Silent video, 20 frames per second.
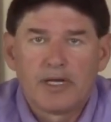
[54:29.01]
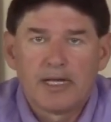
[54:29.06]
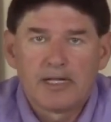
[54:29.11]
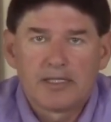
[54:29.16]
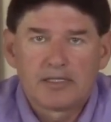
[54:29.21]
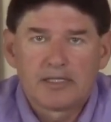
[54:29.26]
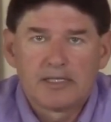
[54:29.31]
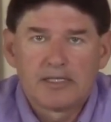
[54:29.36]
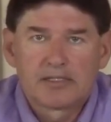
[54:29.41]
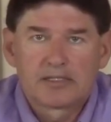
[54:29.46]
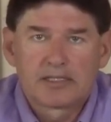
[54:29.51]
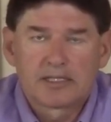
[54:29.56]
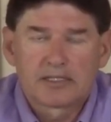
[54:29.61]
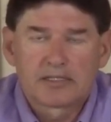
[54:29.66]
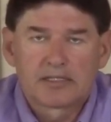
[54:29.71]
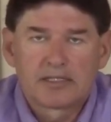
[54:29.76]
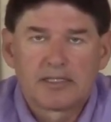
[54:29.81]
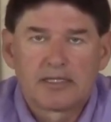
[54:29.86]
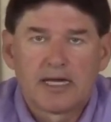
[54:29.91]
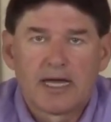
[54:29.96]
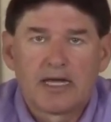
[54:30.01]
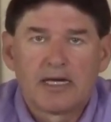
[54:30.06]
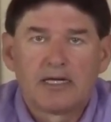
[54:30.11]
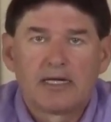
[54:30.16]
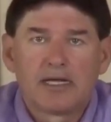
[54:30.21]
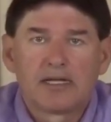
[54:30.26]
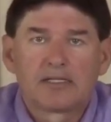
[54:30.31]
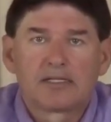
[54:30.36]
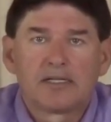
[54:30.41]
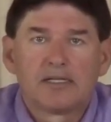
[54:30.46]
1869
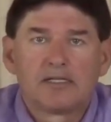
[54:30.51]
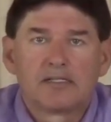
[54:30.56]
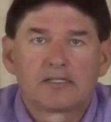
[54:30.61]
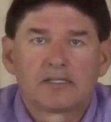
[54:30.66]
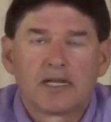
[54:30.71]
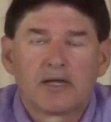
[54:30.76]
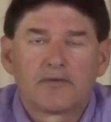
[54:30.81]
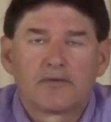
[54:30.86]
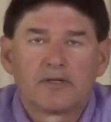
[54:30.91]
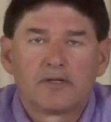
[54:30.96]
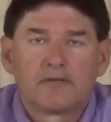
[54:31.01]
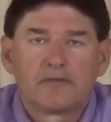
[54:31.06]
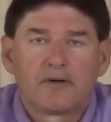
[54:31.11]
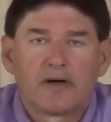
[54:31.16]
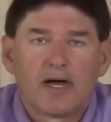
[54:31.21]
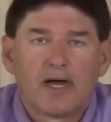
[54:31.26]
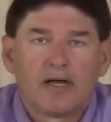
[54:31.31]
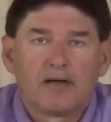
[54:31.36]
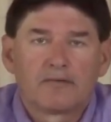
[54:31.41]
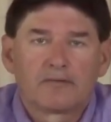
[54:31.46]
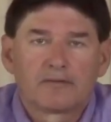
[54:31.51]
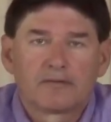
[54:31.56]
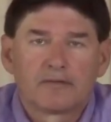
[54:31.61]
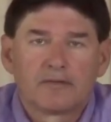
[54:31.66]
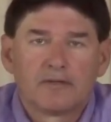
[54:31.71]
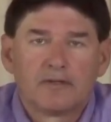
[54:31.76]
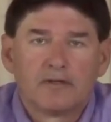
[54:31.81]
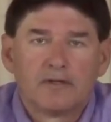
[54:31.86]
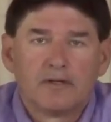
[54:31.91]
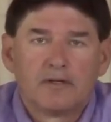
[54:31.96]
and 1875.
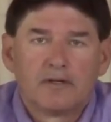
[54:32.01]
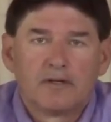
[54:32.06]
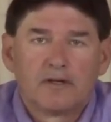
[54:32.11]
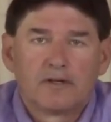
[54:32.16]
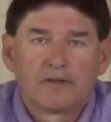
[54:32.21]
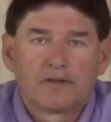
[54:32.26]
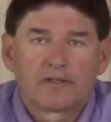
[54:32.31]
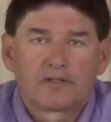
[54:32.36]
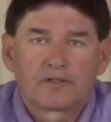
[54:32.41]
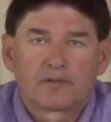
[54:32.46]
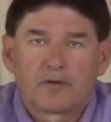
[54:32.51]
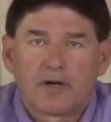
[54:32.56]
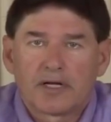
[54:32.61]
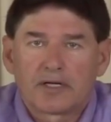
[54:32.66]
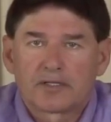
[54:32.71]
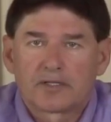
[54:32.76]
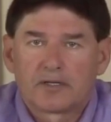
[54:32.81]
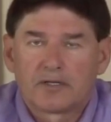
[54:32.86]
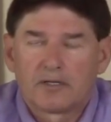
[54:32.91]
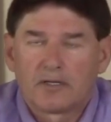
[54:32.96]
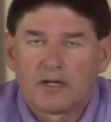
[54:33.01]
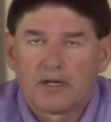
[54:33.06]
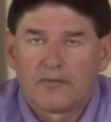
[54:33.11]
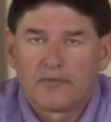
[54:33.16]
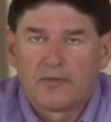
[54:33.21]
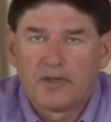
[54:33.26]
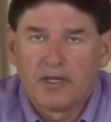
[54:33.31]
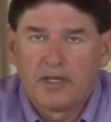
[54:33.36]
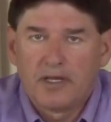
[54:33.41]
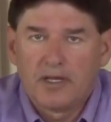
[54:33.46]
The director
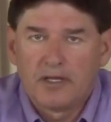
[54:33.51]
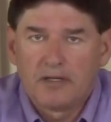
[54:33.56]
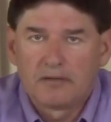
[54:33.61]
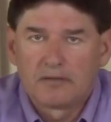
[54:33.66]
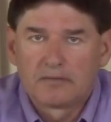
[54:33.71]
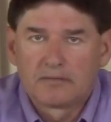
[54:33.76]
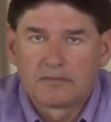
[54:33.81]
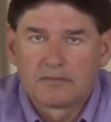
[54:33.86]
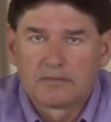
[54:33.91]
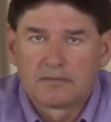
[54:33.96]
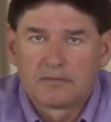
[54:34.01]
of the